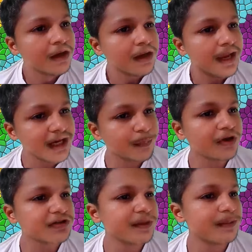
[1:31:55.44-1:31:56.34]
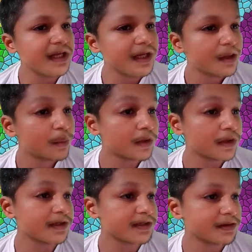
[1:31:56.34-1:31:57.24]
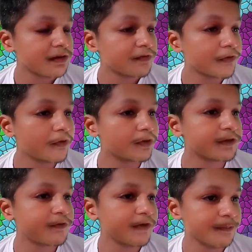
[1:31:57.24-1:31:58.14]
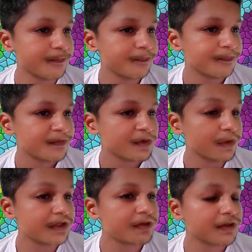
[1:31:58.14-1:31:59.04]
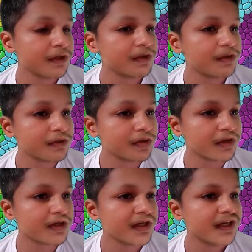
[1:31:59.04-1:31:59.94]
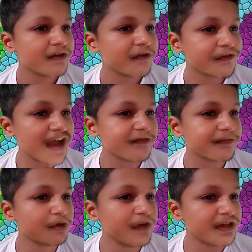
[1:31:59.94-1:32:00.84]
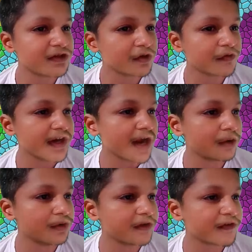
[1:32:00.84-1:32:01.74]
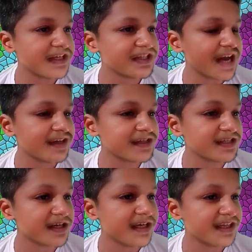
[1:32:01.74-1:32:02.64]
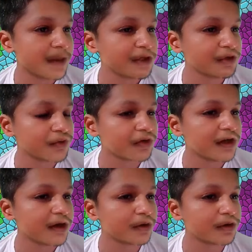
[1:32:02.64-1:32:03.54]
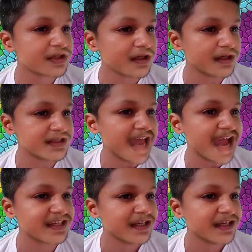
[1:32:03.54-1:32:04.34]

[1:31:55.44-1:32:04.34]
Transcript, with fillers: and possibly worst fourth film. So it took five movies to figure out the franchise, turning them into roller coasters that